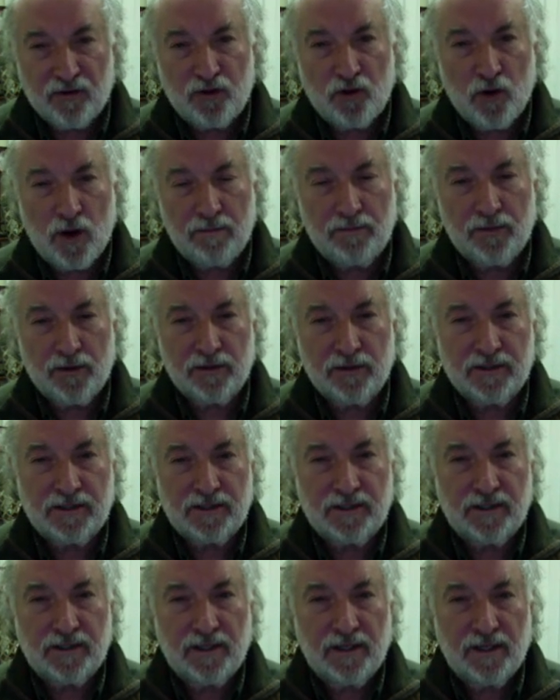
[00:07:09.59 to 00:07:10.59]

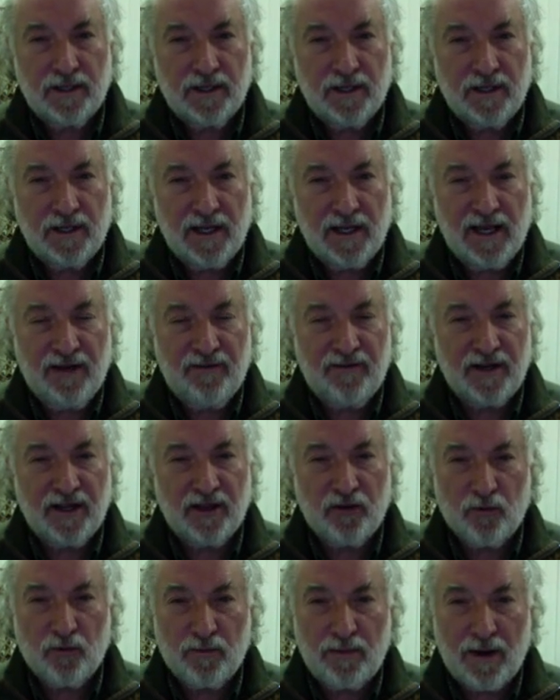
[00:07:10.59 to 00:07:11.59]
Trumpers, even
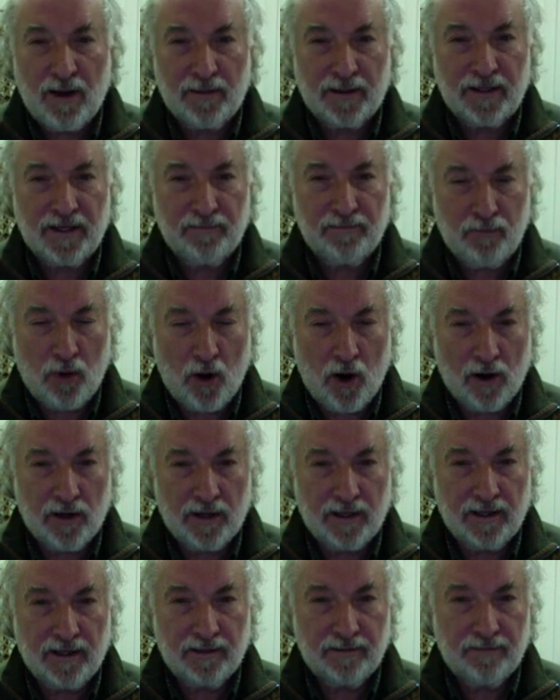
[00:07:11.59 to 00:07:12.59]
in the Republican
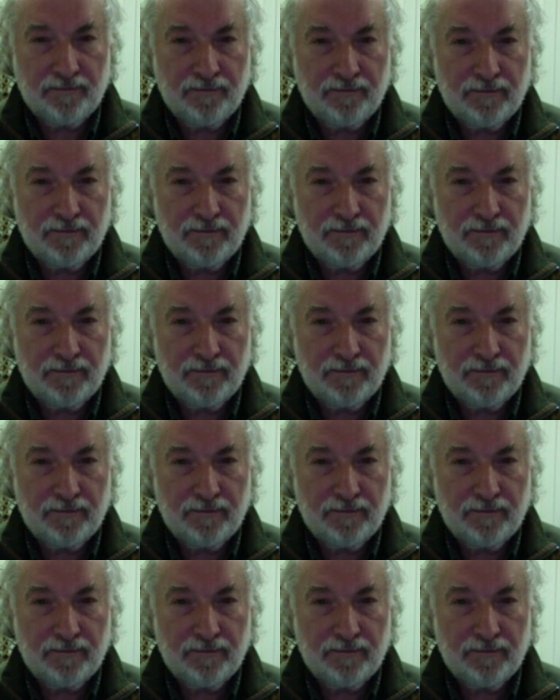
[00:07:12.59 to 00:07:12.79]
Party?